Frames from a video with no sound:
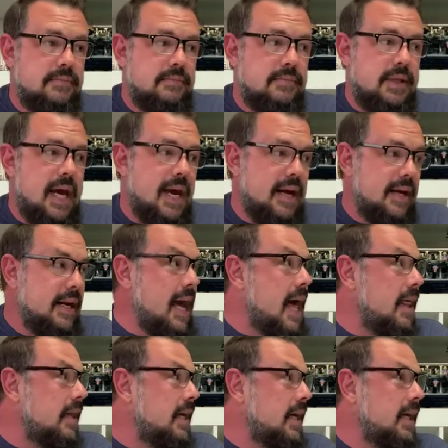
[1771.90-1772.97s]
Diagon
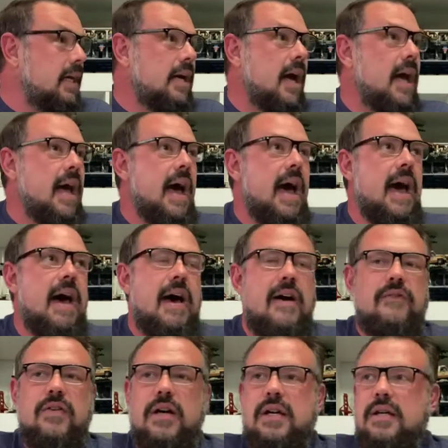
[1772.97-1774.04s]
Alley, I
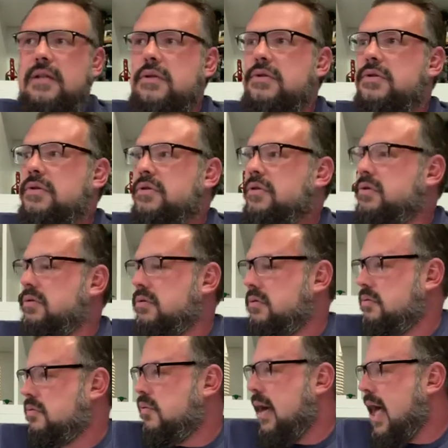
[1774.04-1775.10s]
have,
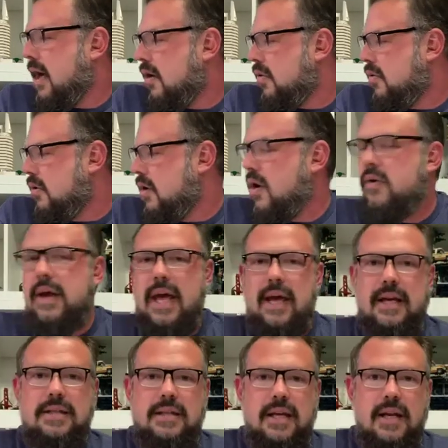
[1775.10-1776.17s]
wow. Okay,
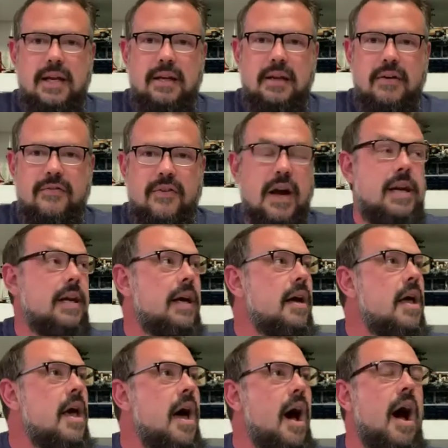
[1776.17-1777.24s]
it's getting a little frightening.
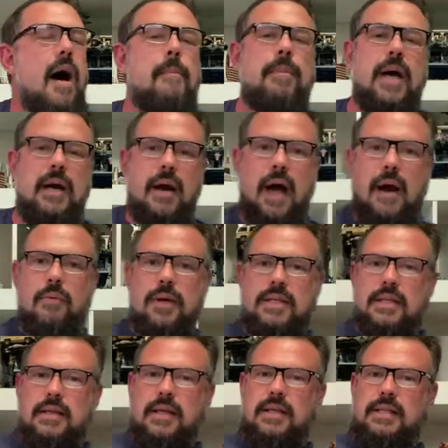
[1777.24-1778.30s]
But I recently